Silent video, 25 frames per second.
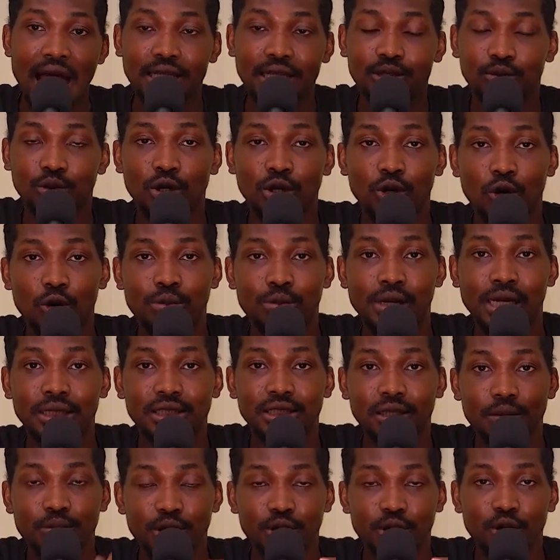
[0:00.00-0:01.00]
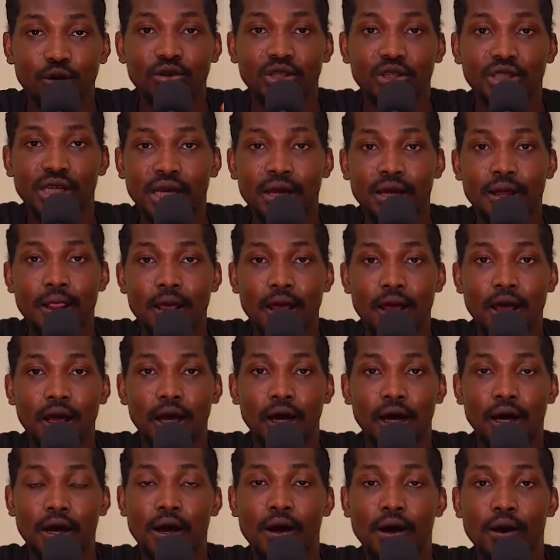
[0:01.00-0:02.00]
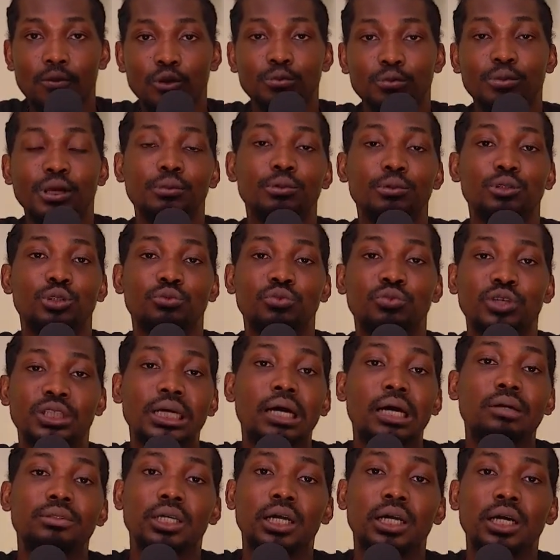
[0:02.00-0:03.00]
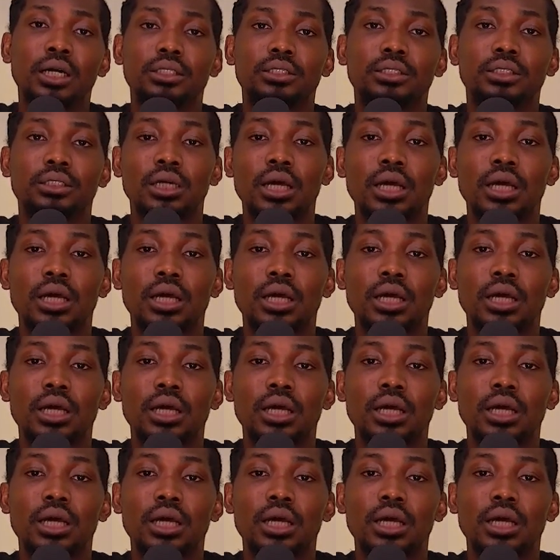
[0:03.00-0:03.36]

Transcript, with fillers: We hope that somebody over there uh, will be able to reach out to us.